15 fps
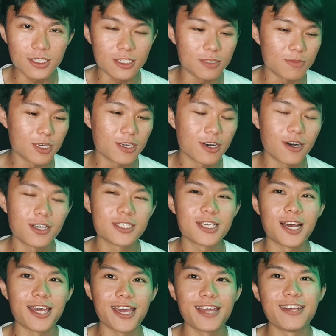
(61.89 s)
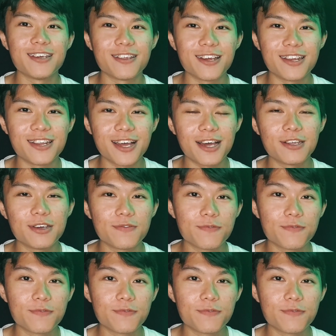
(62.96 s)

It's because I added another